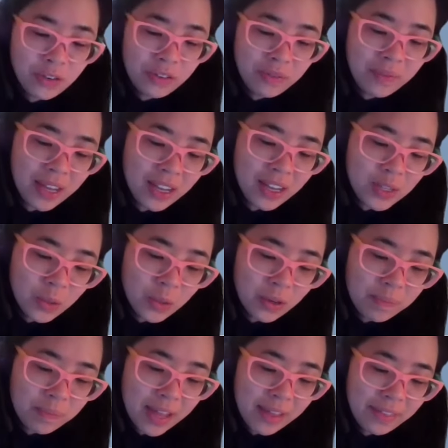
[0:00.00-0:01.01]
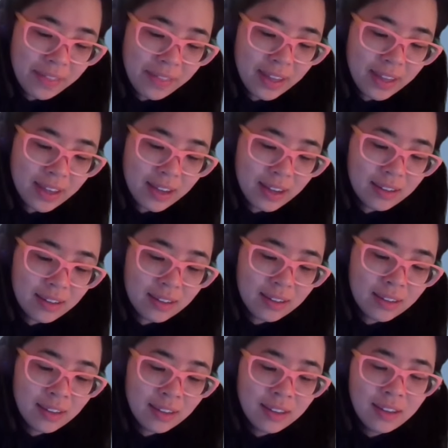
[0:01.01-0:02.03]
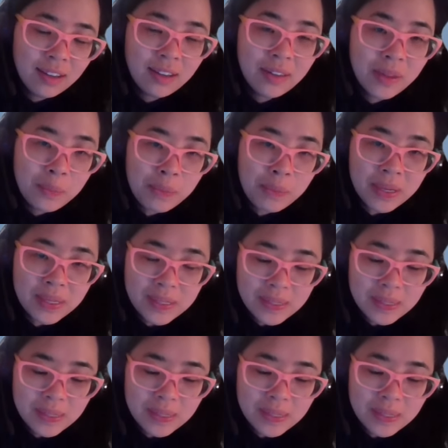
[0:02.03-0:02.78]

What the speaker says: for me, I talk about the piss.